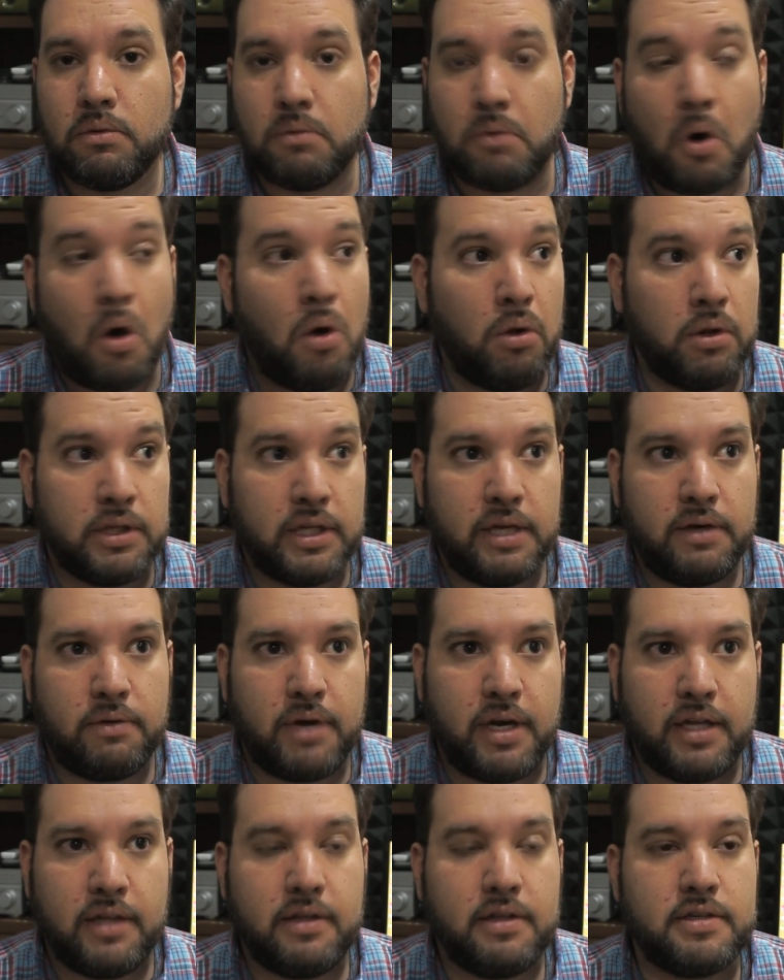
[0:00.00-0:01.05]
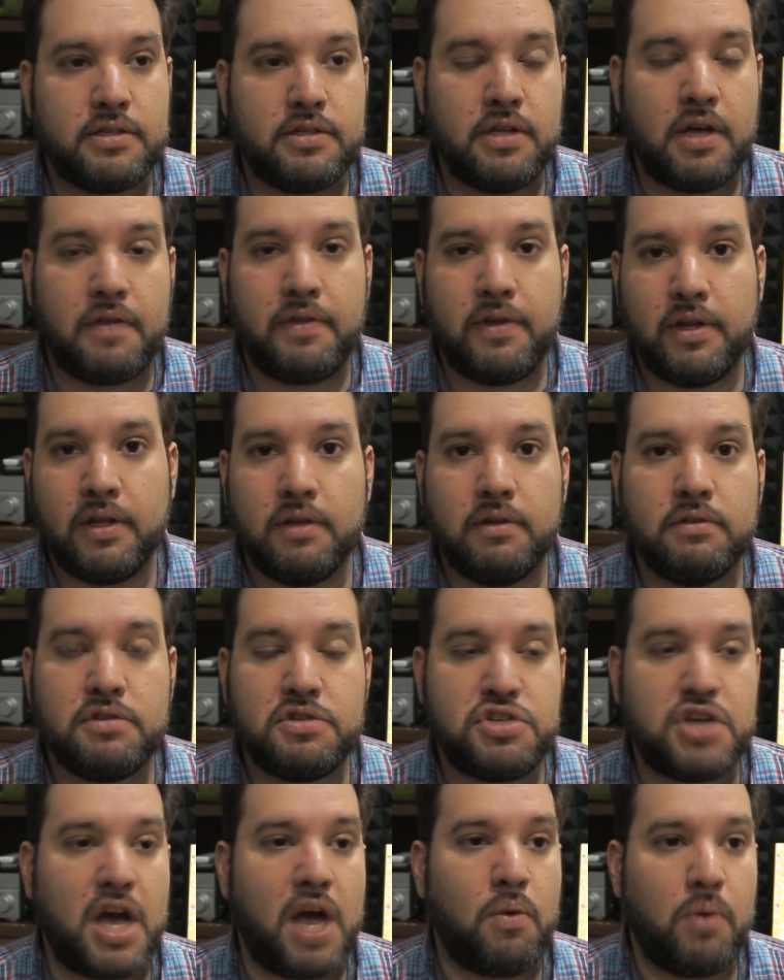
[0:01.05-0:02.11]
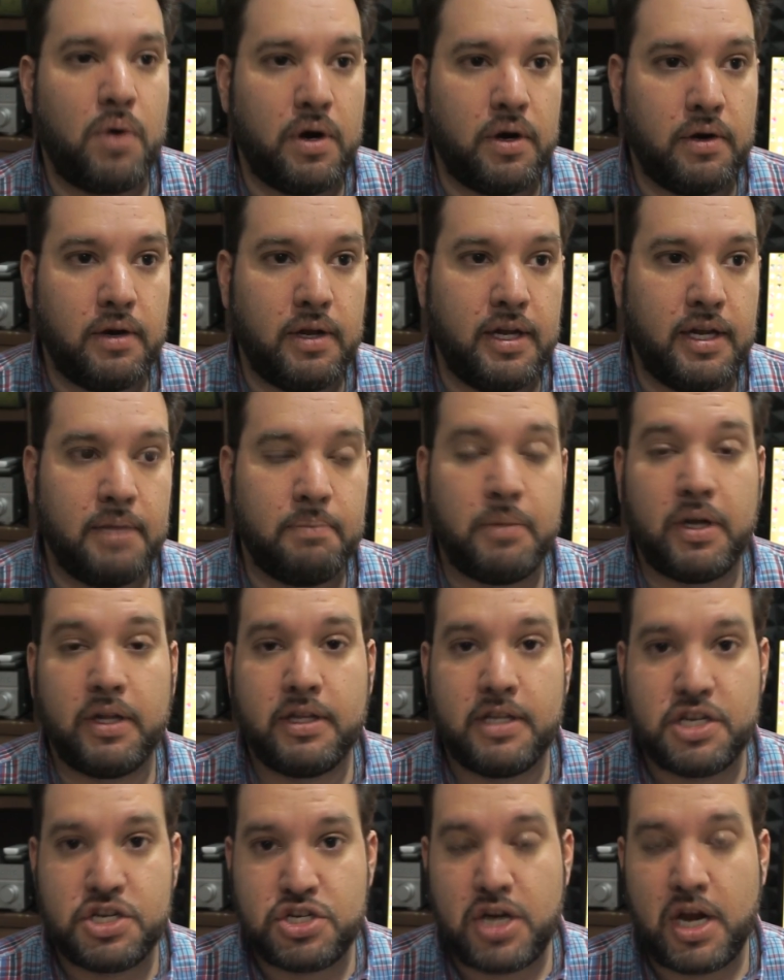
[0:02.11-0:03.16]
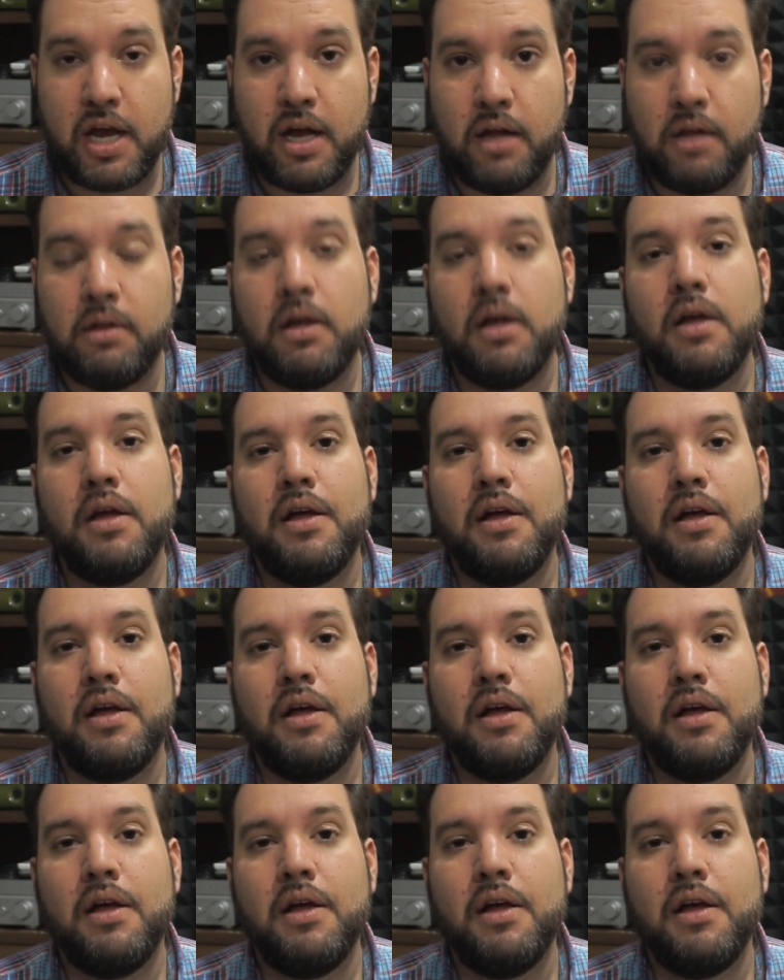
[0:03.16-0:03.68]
only, right? There's nothing Jaguar in it but the shell.